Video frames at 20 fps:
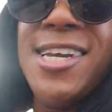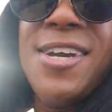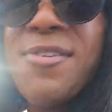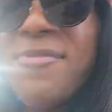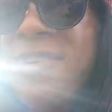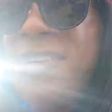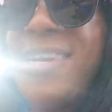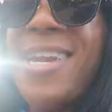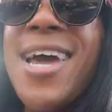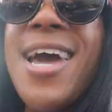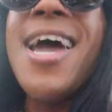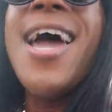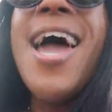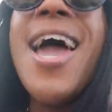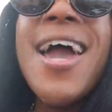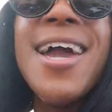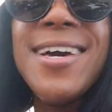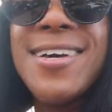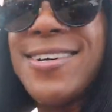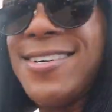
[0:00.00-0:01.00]
even the
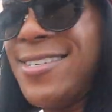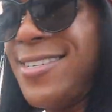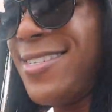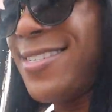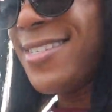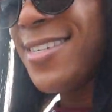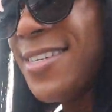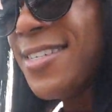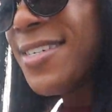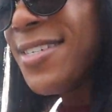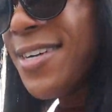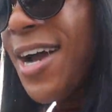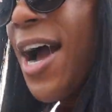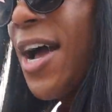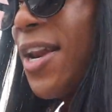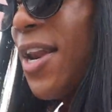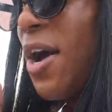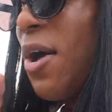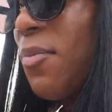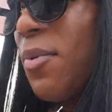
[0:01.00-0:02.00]
haters.
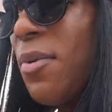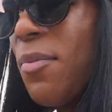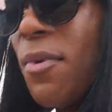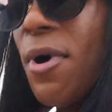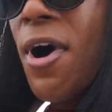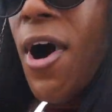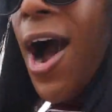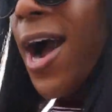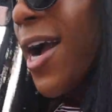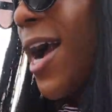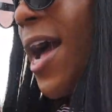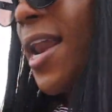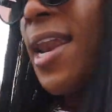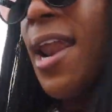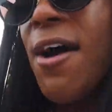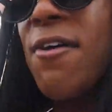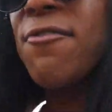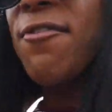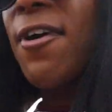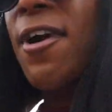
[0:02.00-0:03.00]
I love them all. I got
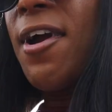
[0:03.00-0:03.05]
love